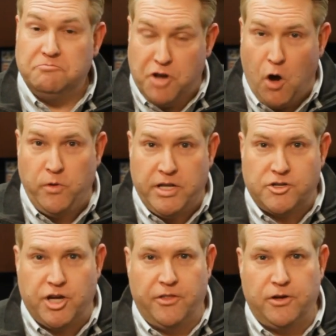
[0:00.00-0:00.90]
known
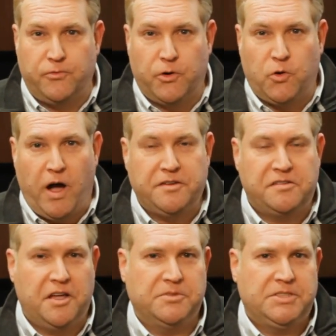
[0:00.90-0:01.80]
each other for quite
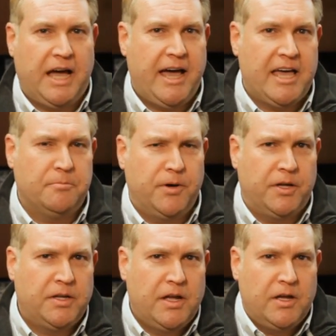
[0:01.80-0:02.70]
some time, but